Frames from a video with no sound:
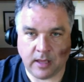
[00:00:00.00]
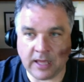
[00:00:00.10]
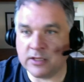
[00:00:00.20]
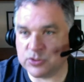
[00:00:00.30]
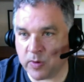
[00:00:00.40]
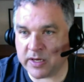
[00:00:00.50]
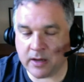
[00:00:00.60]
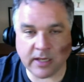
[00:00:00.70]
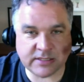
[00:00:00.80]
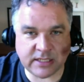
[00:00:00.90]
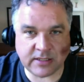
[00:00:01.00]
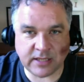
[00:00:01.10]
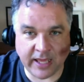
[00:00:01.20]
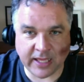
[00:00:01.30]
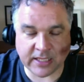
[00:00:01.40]
And the 2019
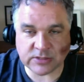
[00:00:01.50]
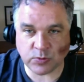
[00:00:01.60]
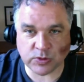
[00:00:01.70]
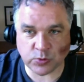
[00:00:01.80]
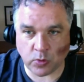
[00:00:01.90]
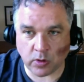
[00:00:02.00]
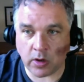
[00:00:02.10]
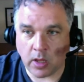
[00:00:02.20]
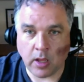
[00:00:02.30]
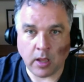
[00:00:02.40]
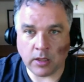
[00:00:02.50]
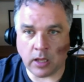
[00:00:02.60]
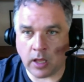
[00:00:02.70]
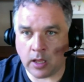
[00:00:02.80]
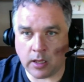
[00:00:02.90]
Yankees, which were
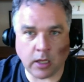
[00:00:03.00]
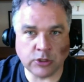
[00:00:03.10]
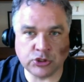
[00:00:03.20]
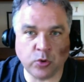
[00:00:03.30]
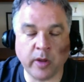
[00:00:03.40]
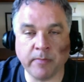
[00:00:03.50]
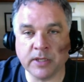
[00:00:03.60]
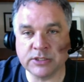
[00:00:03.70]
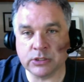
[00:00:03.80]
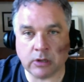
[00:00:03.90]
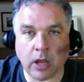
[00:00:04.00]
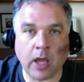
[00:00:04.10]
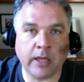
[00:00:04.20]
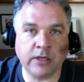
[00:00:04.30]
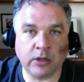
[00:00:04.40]
a joy buzzer
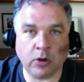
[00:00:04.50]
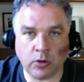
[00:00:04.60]
on